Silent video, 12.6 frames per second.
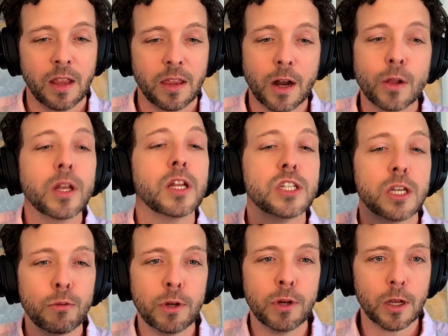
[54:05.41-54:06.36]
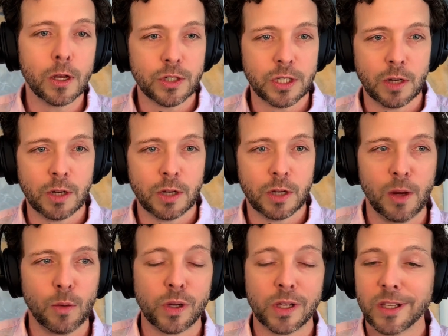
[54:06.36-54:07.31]
Not only did she renegotiate with me
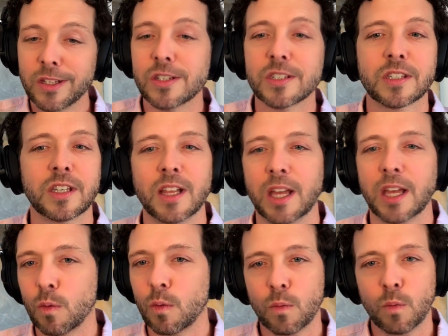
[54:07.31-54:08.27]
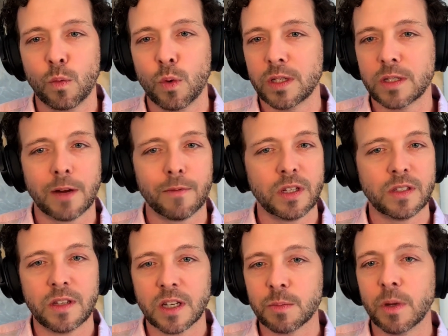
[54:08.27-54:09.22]
religiously, like once every
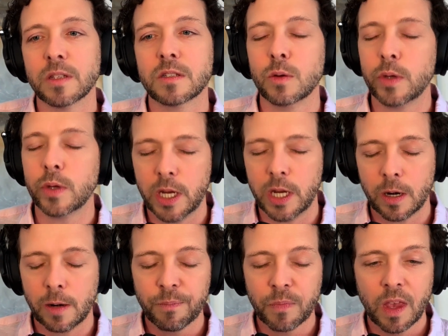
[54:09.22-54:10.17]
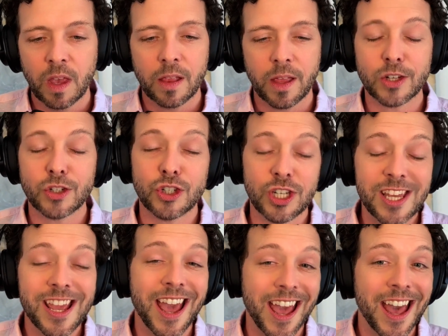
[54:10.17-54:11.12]
6 months to a year, like
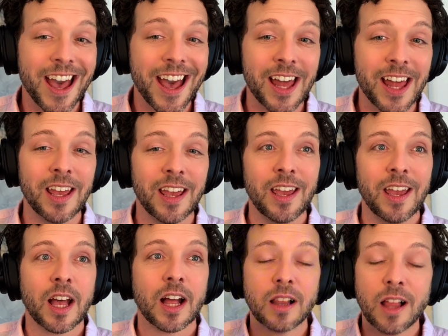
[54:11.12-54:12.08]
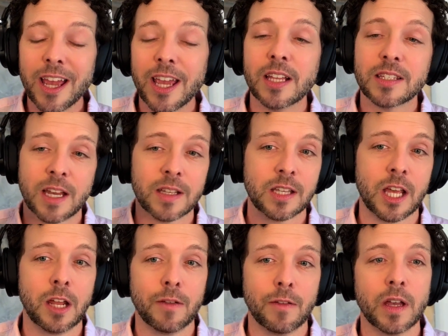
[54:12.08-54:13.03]
she had clients
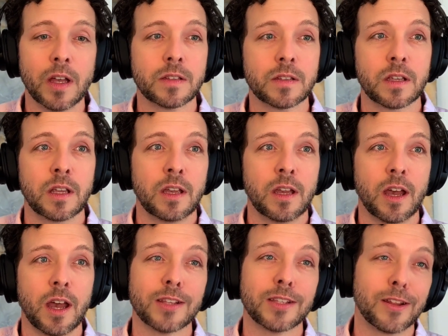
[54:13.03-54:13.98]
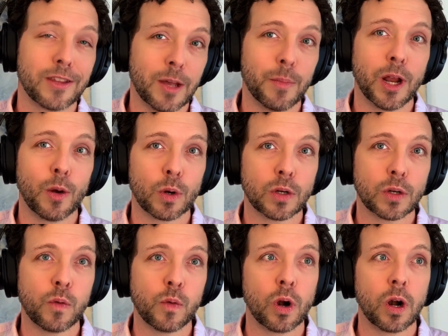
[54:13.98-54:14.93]
outside of us, outside of the company I worked
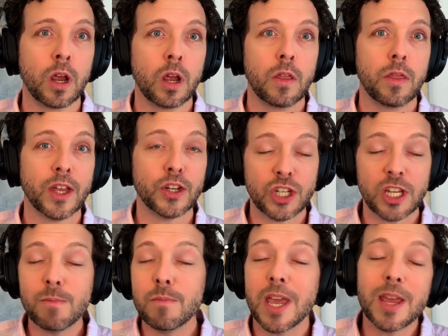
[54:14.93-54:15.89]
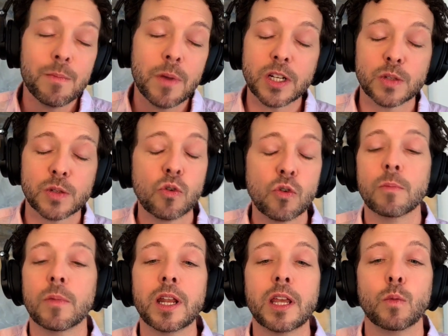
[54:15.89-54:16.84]
for, that she made much more
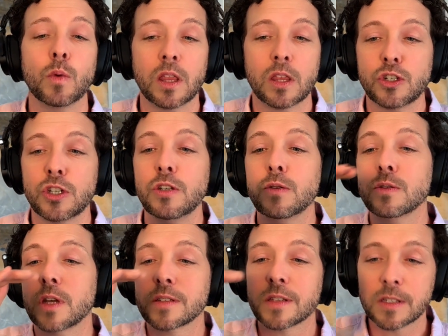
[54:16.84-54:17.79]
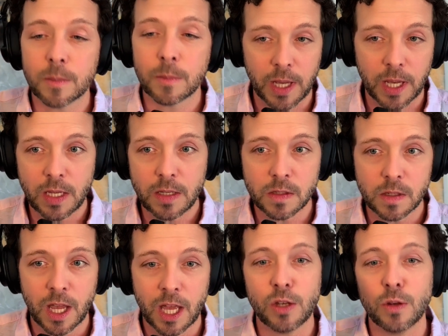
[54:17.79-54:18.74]
money with. She used us as a base
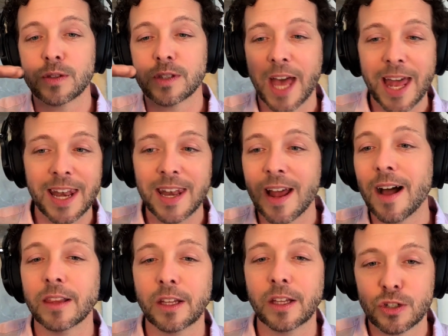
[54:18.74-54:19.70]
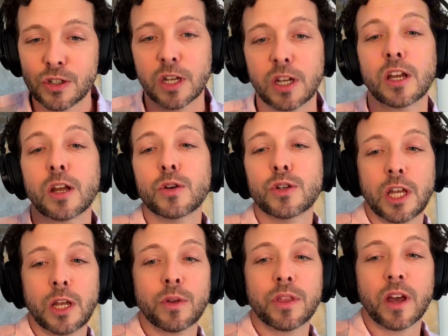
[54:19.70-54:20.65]
and used that knowledge to
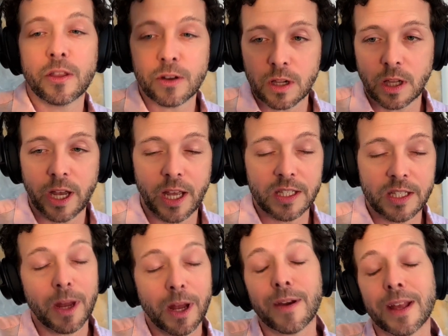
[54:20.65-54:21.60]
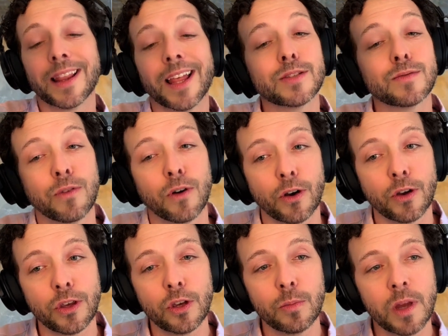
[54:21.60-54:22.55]
negotiate with other clients. They might have had less
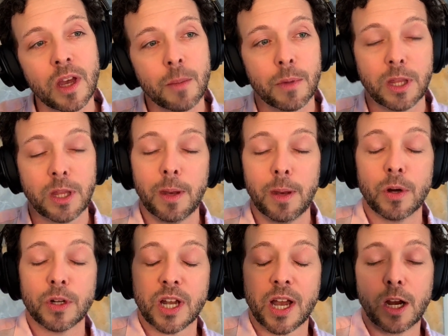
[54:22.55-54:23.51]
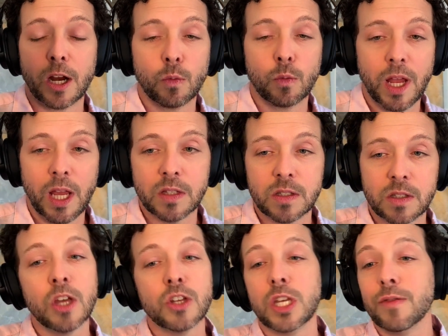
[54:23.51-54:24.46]
volume, but they paid much higher rates.
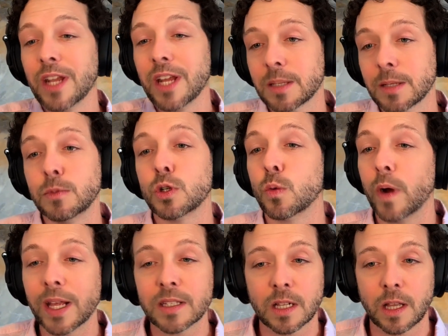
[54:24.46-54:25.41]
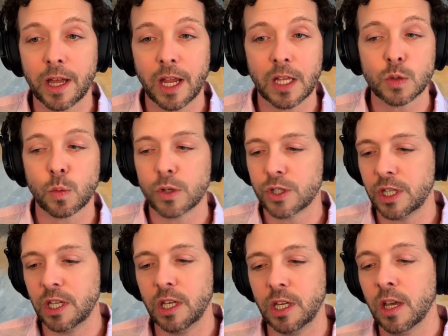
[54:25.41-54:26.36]
She even had some direct clients where
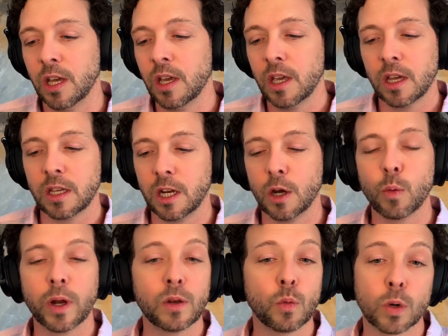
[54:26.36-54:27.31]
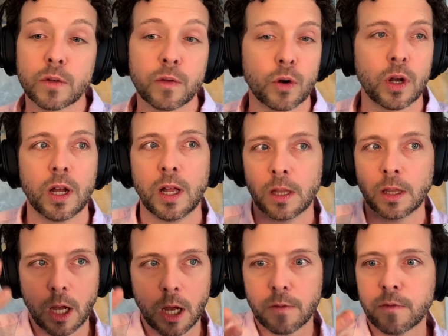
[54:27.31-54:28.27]
she, went and worked for a
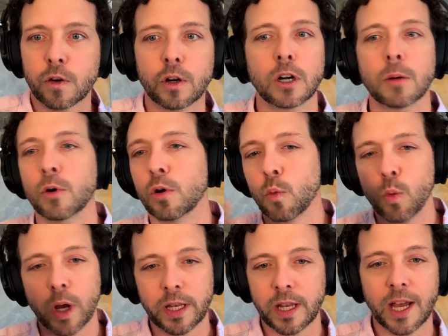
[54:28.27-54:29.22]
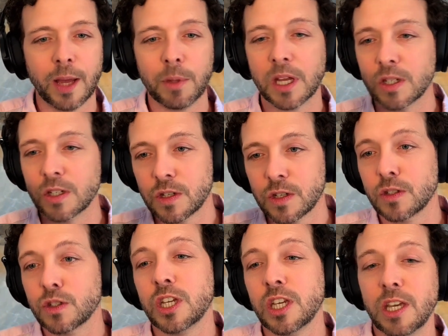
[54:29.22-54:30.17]
law firm or whatnot because
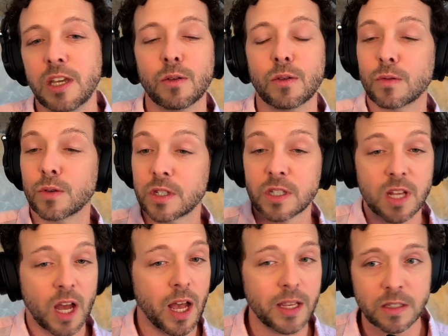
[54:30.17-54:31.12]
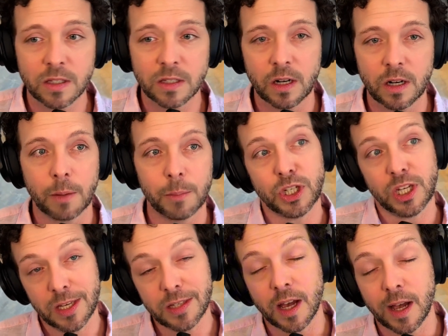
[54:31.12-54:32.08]
she was just a hustler. I mean, she
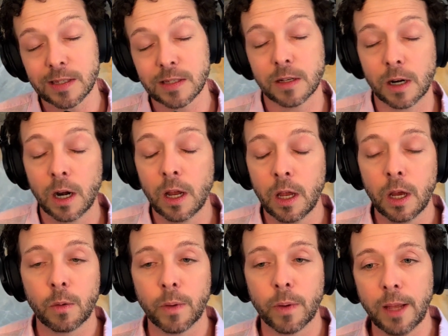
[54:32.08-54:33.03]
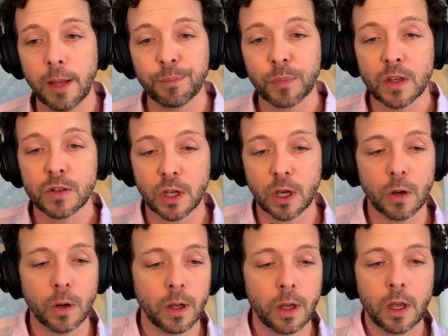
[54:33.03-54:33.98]
is a hustler, right?
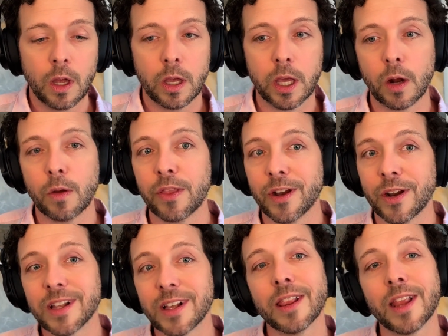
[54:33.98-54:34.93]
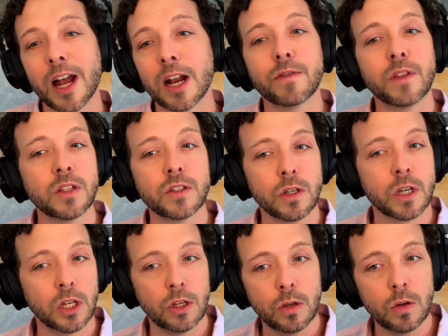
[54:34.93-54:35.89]
So, there's a lot of things you
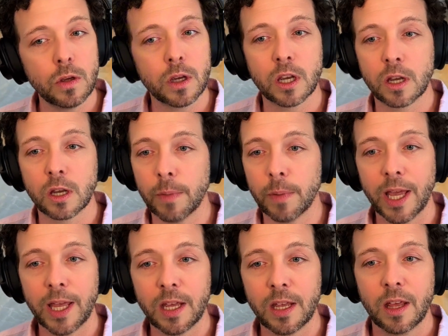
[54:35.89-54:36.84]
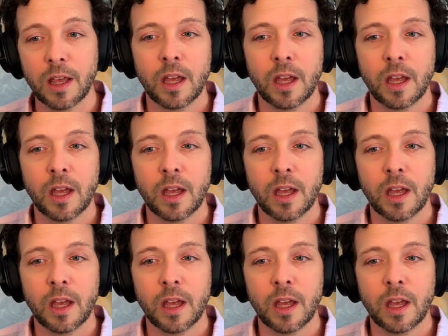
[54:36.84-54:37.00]
can do. You can combine it.